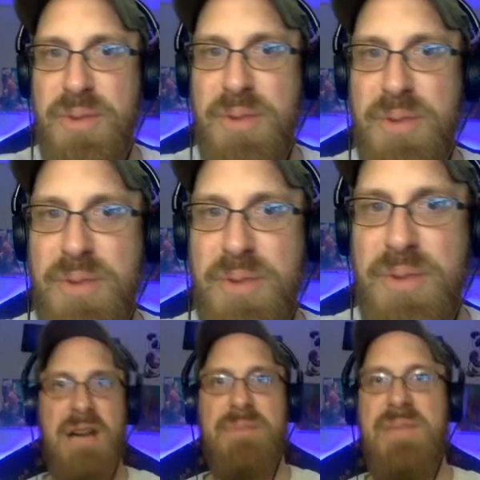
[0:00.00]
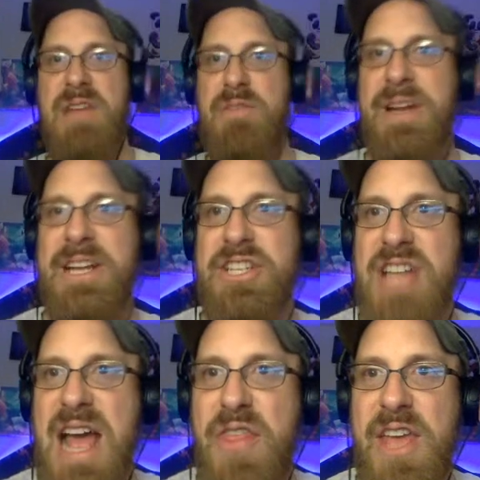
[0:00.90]
All right, everybody in
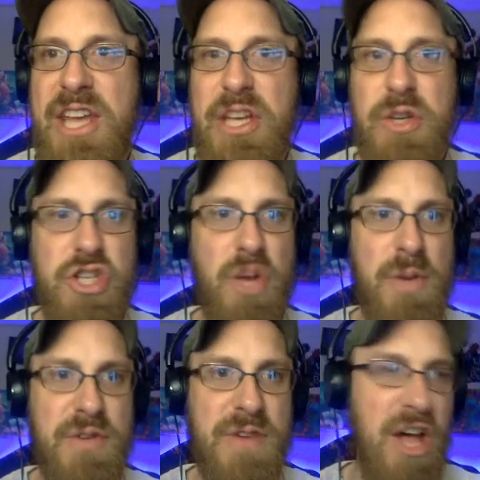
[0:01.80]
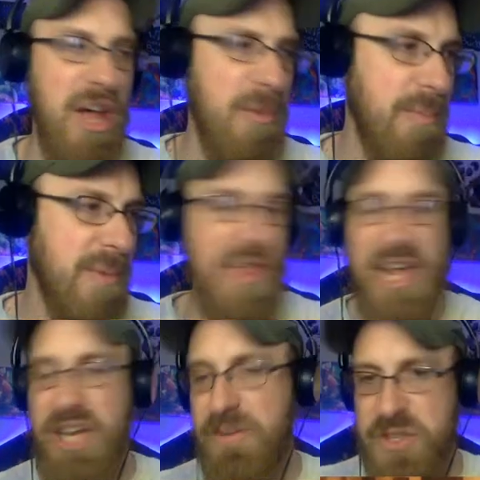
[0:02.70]
chat, thank you so much for help.
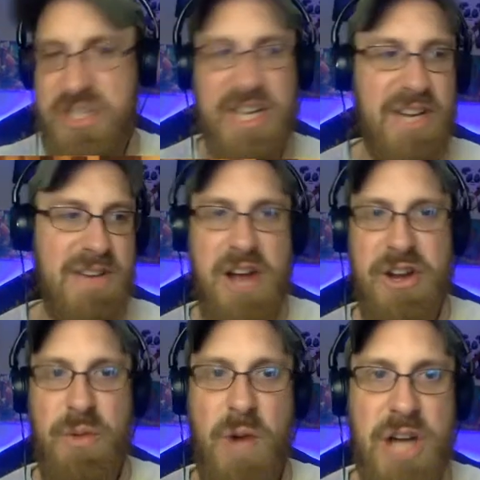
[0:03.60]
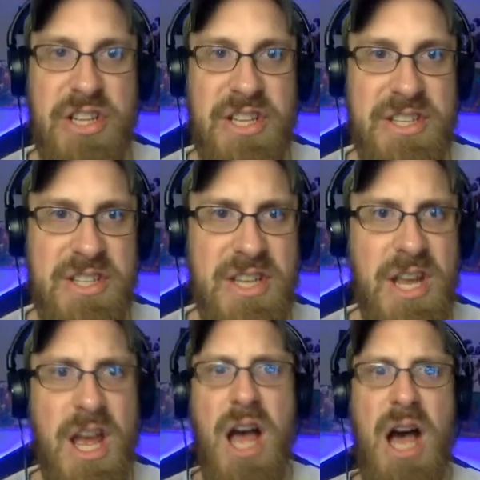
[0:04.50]
Thank you for sticking around and watching this.
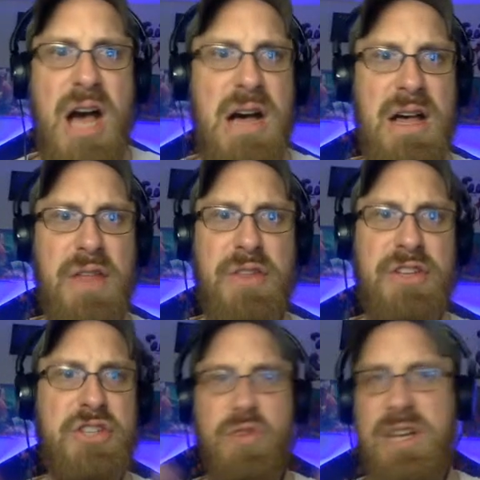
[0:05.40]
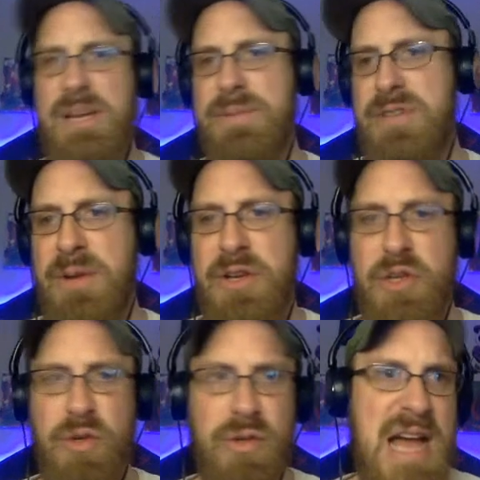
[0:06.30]
These streams I'm going to
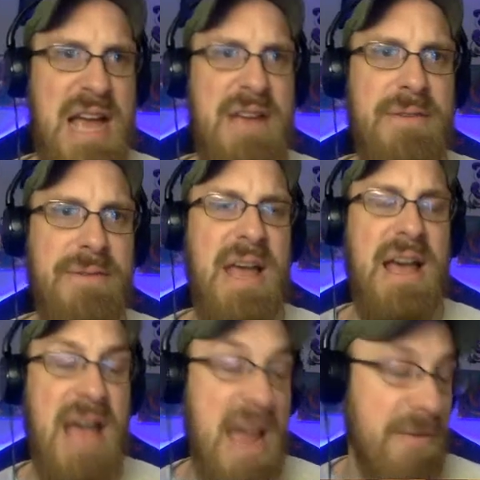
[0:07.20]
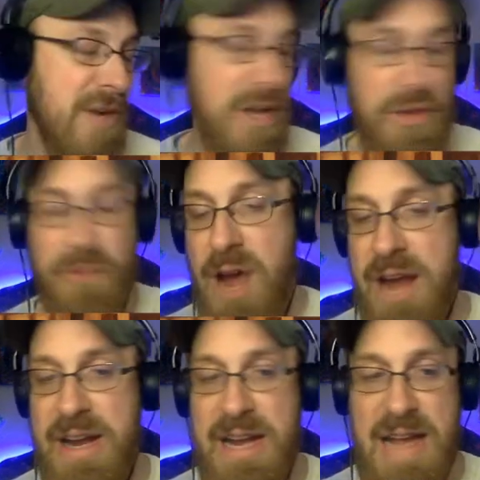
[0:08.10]
do live every other
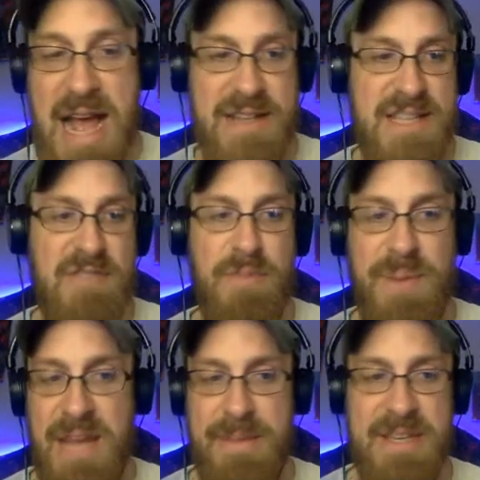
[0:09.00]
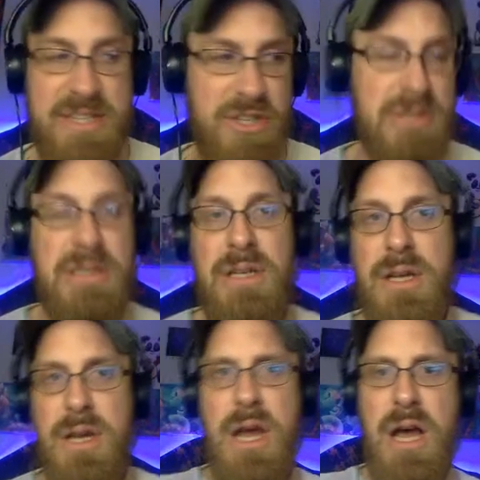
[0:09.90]
Friday at 7 p.m. Eastern.
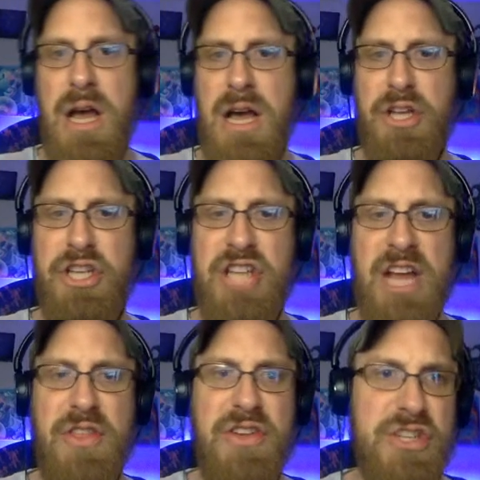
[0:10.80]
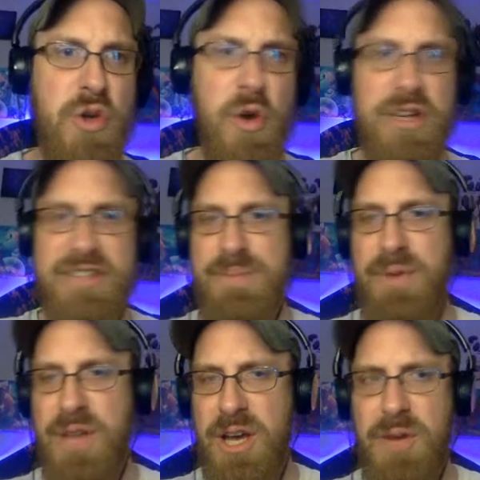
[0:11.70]
You can check out the Discord. It's linked
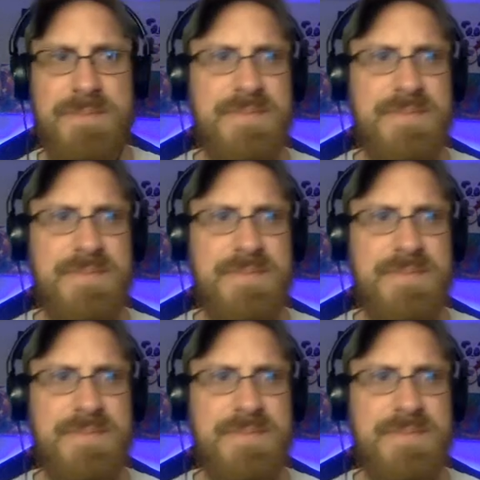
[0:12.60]
below.